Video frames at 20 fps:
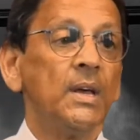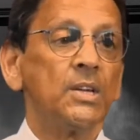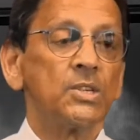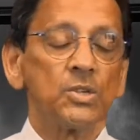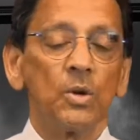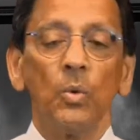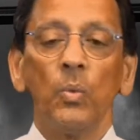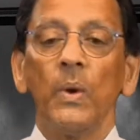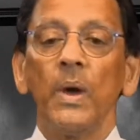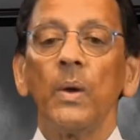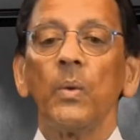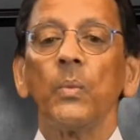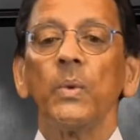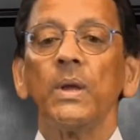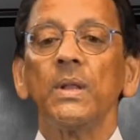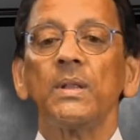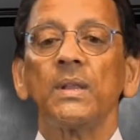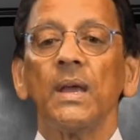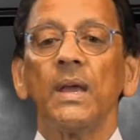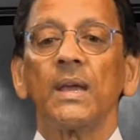So when
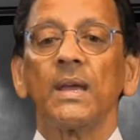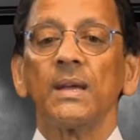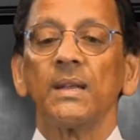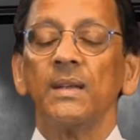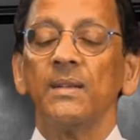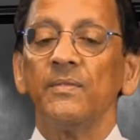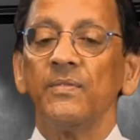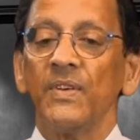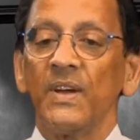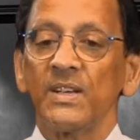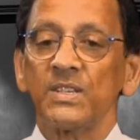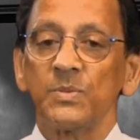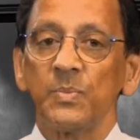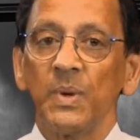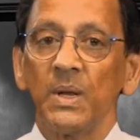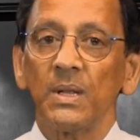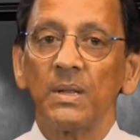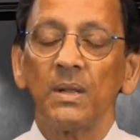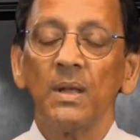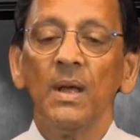we take an
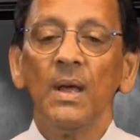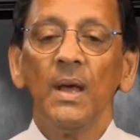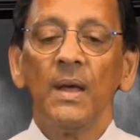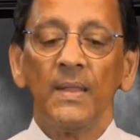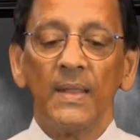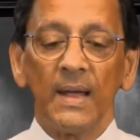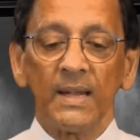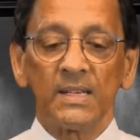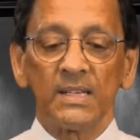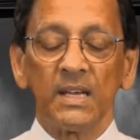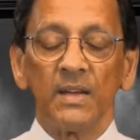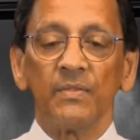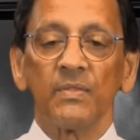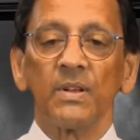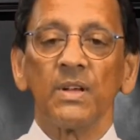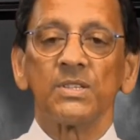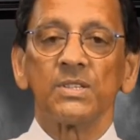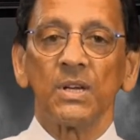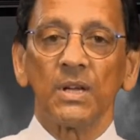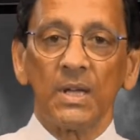investment that's giving
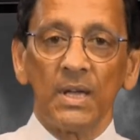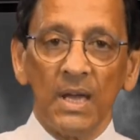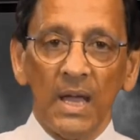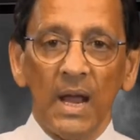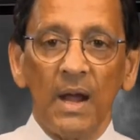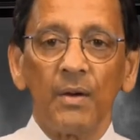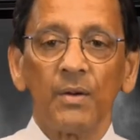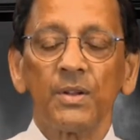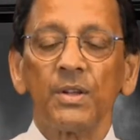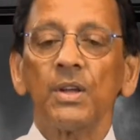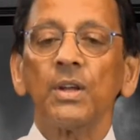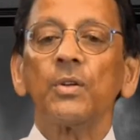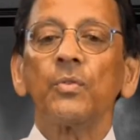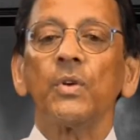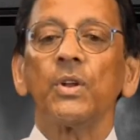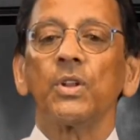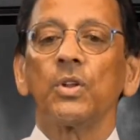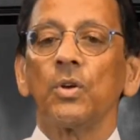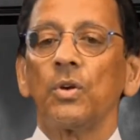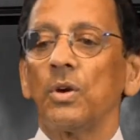us a guaranteed
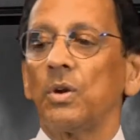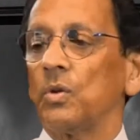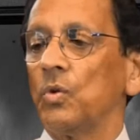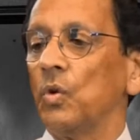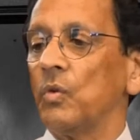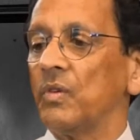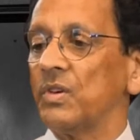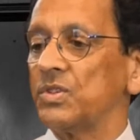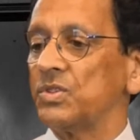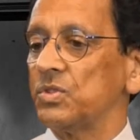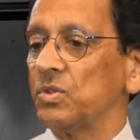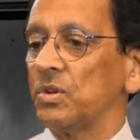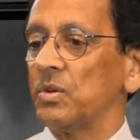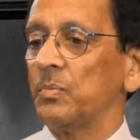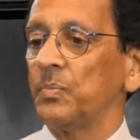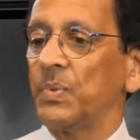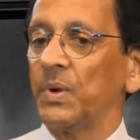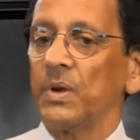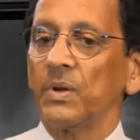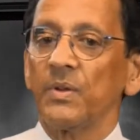return over a
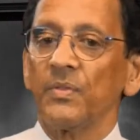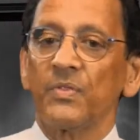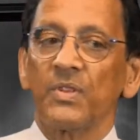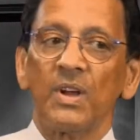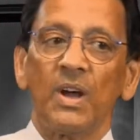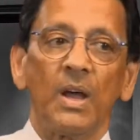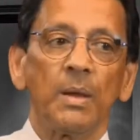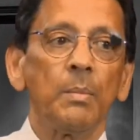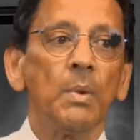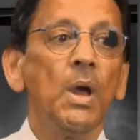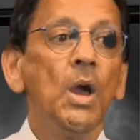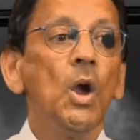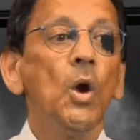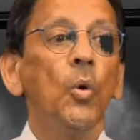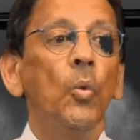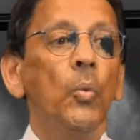certain period of time,